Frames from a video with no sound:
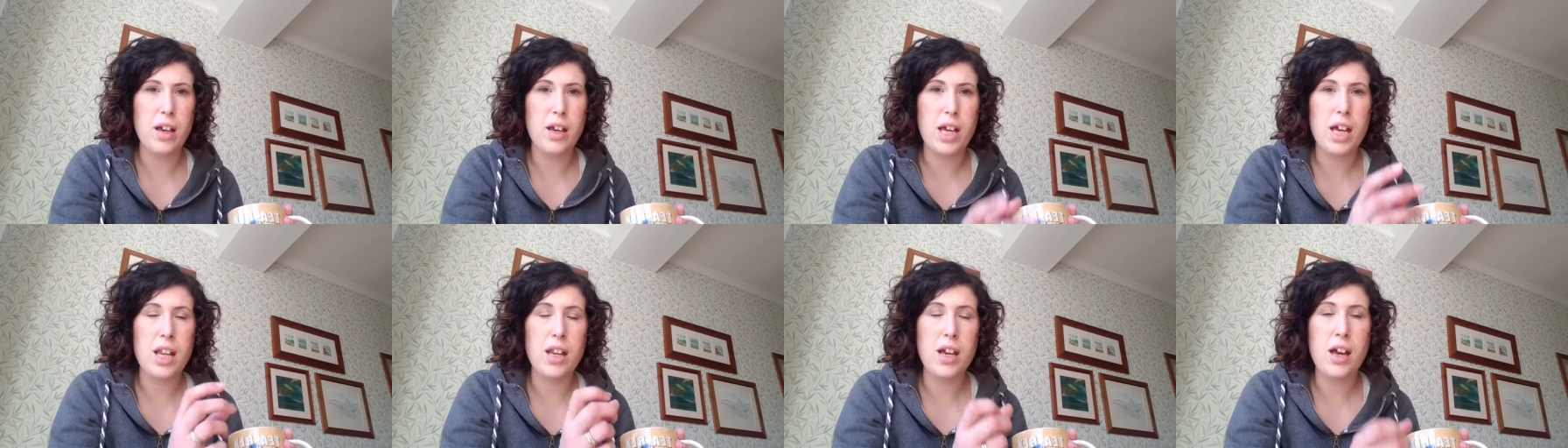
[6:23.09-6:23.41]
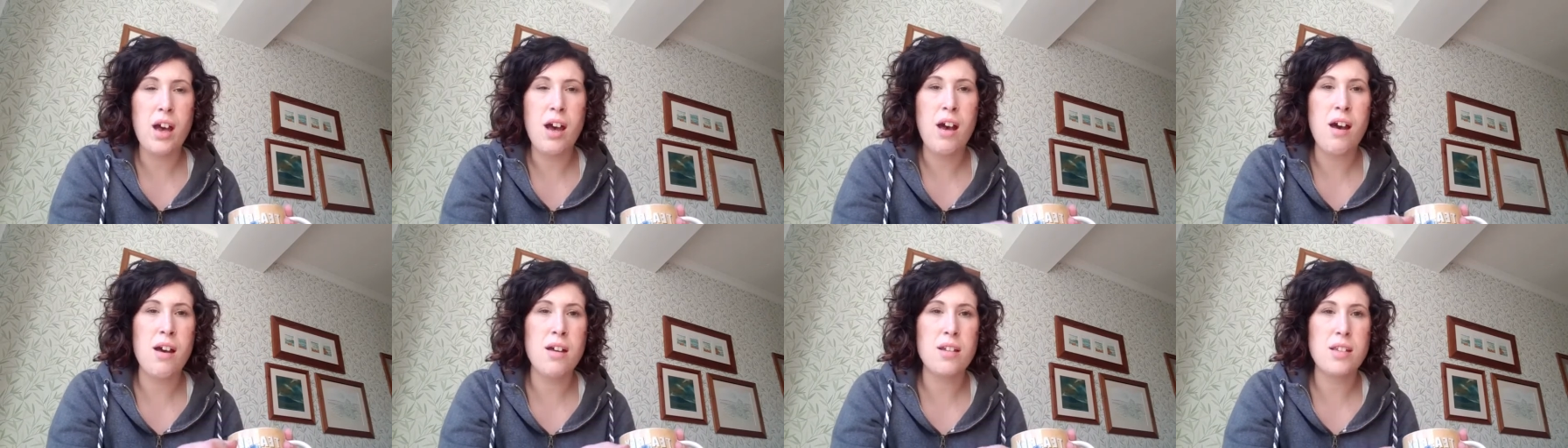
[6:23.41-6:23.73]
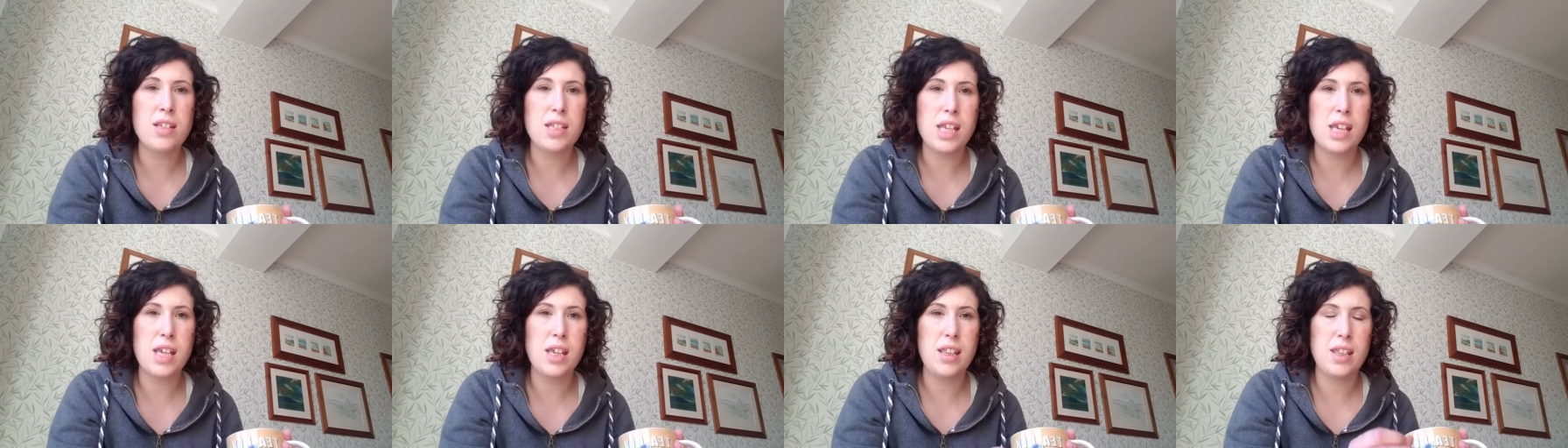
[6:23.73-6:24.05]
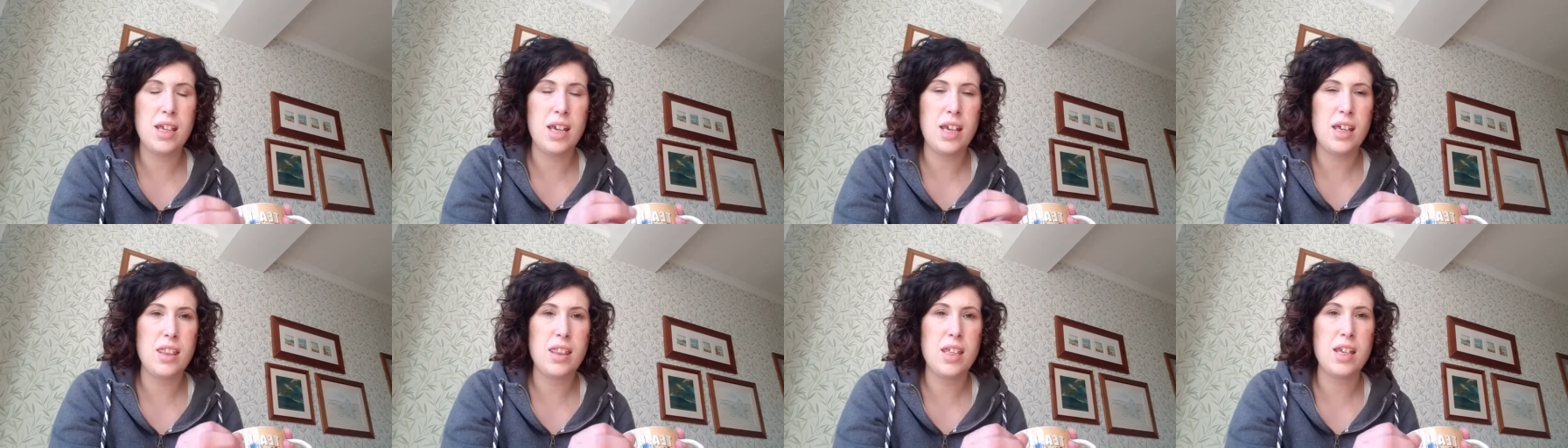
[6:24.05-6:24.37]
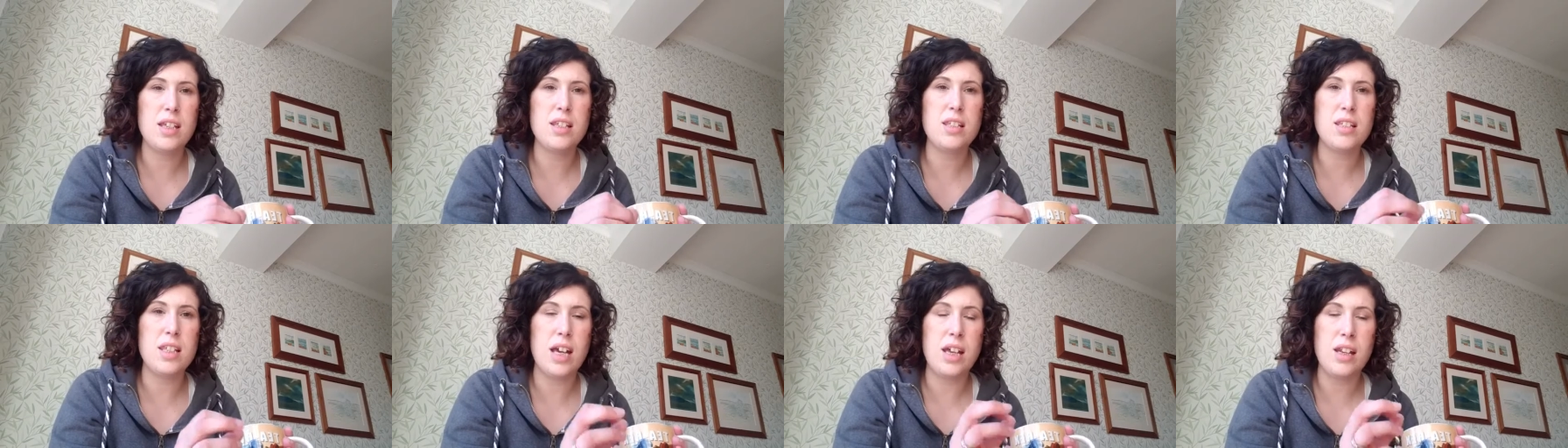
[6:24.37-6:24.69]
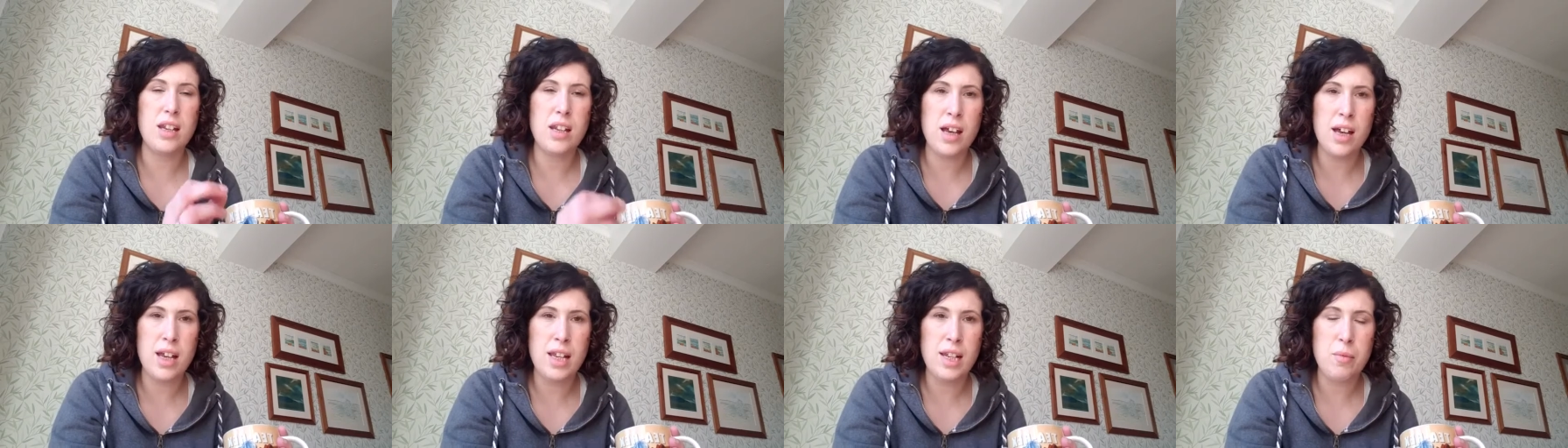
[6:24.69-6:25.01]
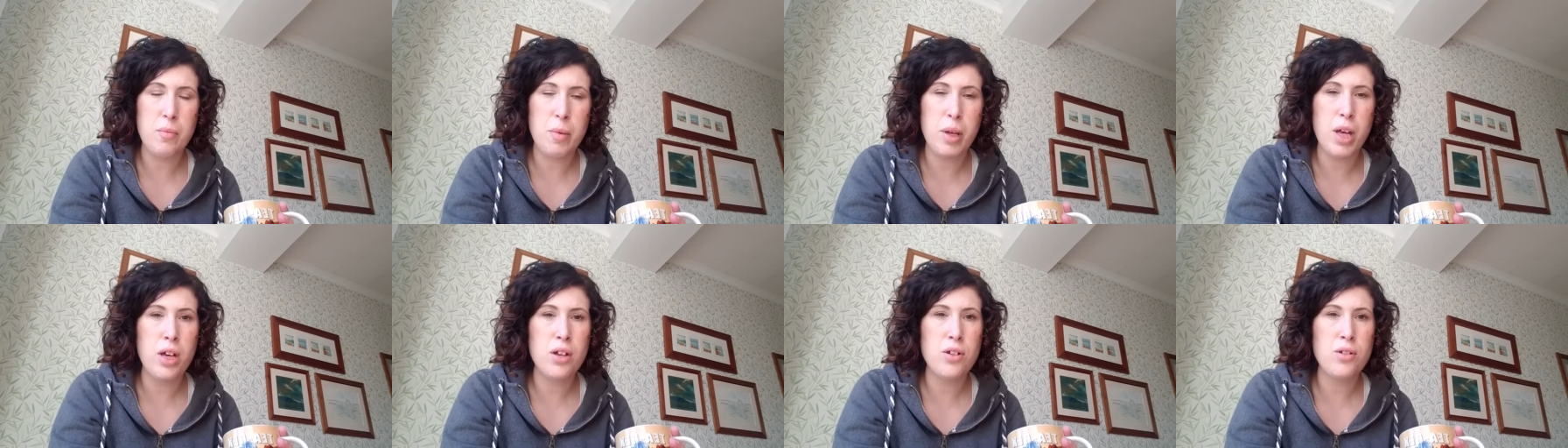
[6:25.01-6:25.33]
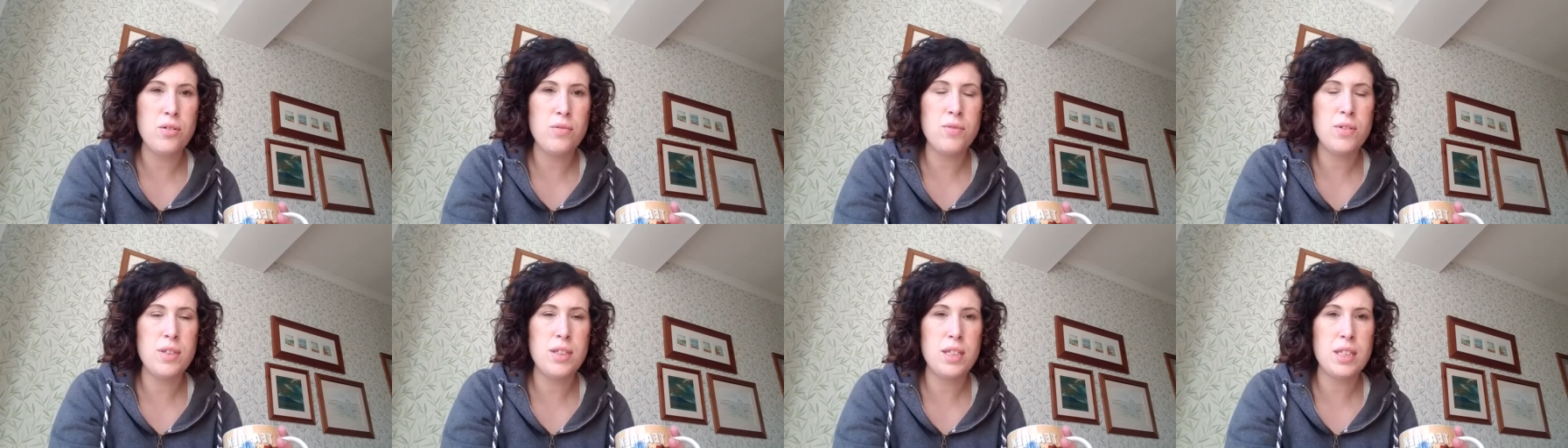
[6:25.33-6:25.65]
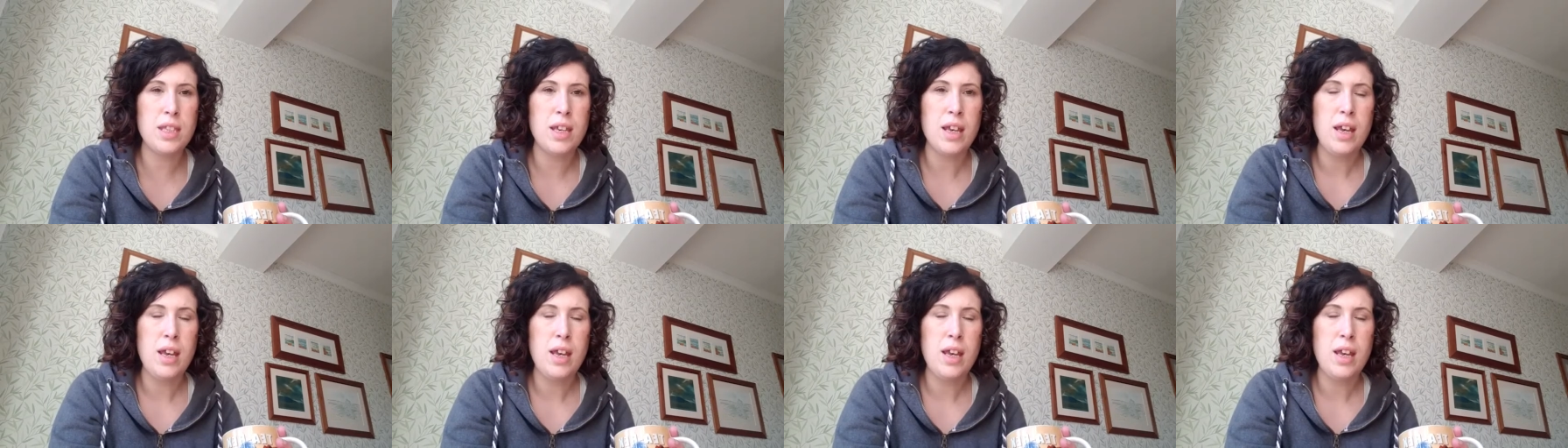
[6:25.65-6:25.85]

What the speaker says: kind of hard teething are things like Nyla bones,